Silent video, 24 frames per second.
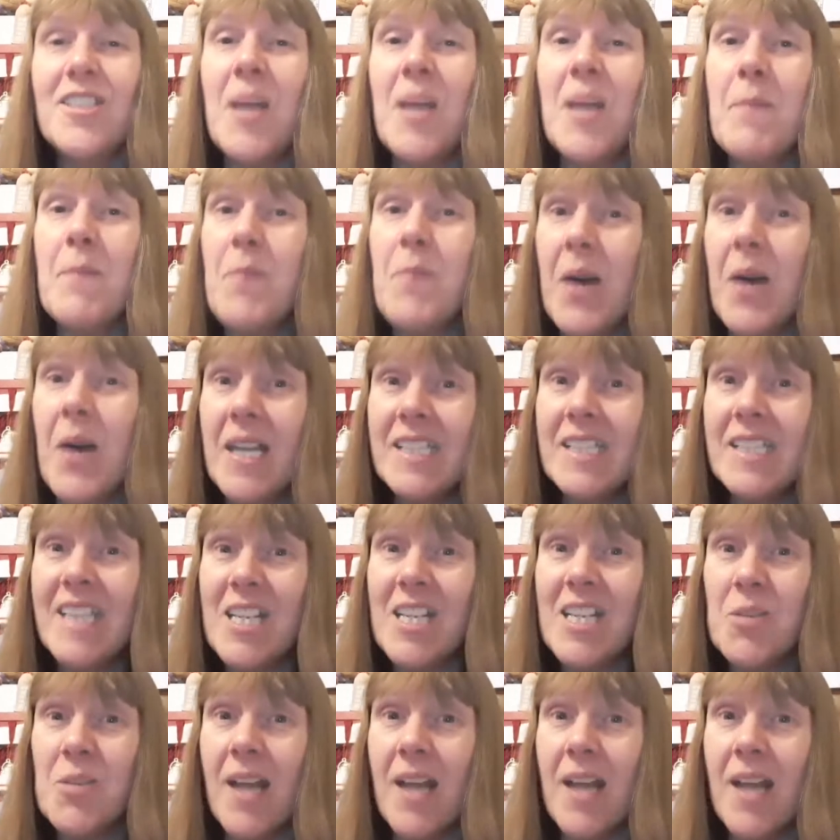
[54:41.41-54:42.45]
Just like
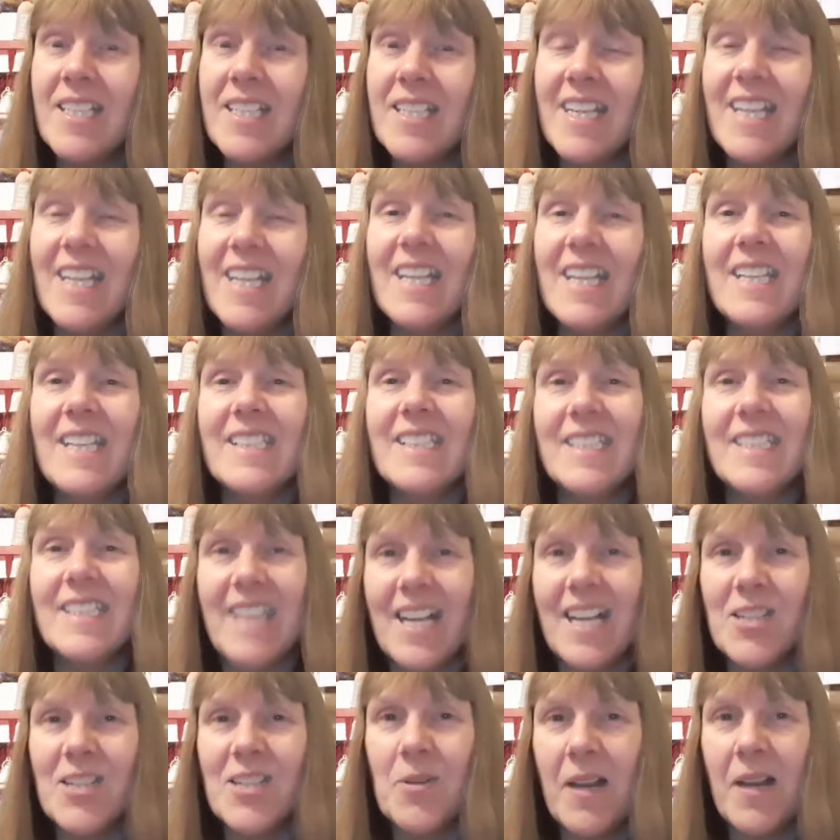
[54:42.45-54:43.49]
bisexuality is
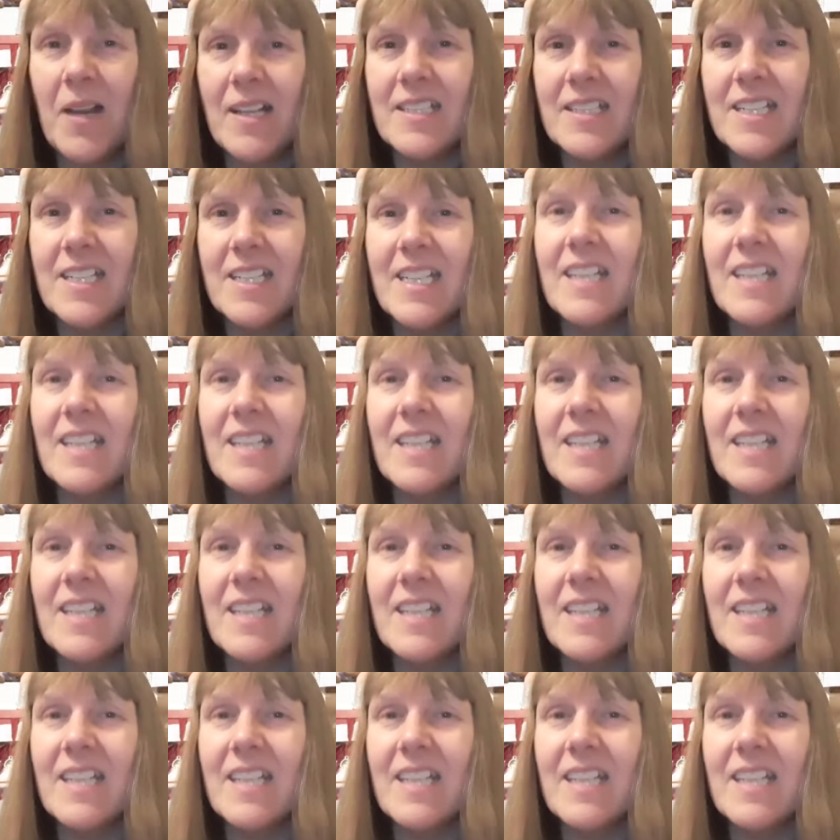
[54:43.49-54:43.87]
a sexual